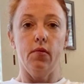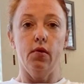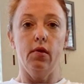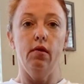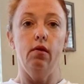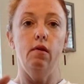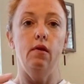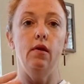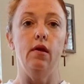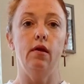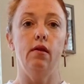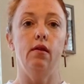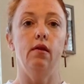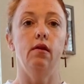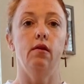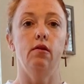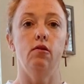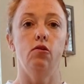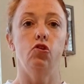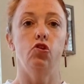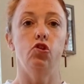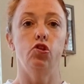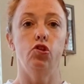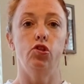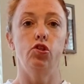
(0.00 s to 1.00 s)
And
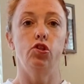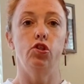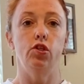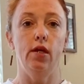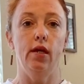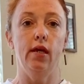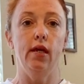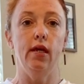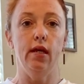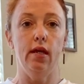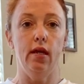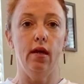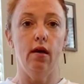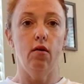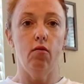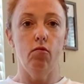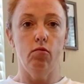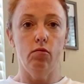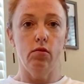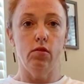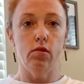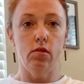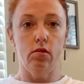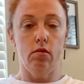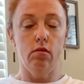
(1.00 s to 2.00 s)
then shake it
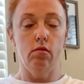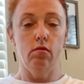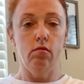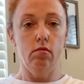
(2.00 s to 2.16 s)
out.